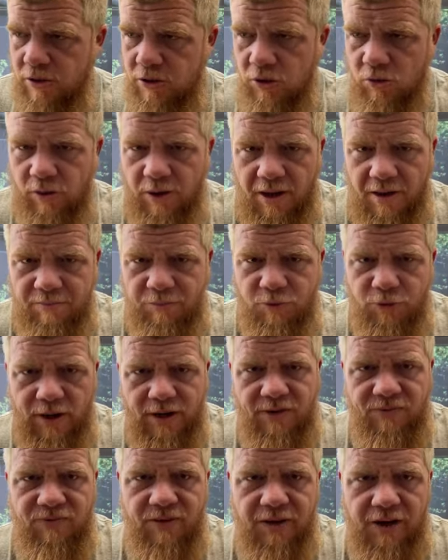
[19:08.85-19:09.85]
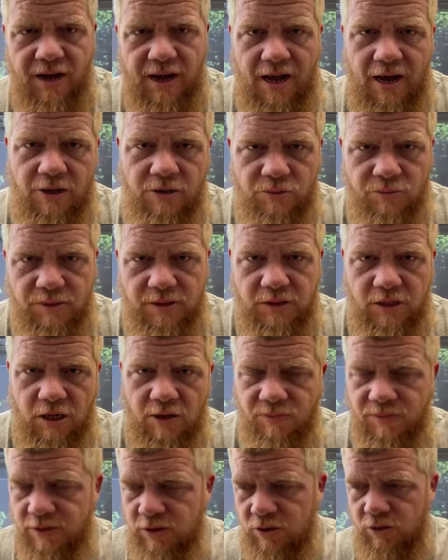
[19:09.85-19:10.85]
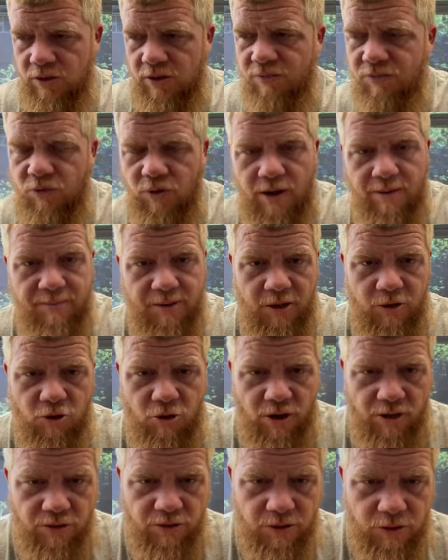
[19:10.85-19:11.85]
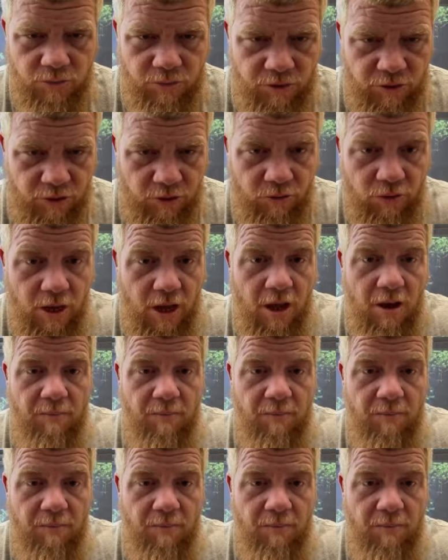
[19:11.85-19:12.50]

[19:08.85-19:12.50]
so I'm trying to figure out how to resolve it. So therefore, I'm gonna share this with you.